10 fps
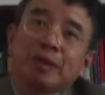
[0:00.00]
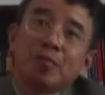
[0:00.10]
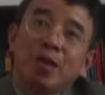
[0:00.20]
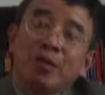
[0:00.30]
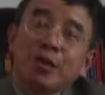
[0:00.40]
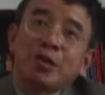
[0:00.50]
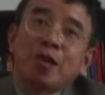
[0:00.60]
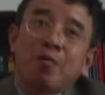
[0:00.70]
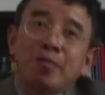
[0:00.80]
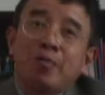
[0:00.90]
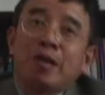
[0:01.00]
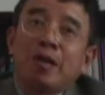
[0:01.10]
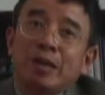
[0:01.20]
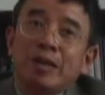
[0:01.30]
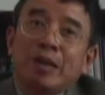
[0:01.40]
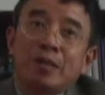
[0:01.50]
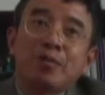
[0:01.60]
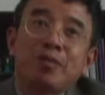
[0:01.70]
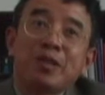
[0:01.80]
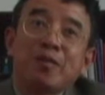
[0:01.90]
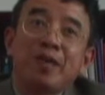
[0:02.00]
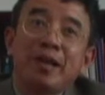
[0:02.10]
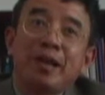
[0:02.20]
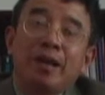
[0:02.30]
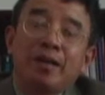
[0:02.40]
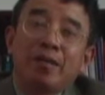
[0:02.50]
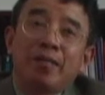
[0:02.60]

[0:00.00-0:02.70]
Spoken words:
barbecue shop in southern Pennsylvania,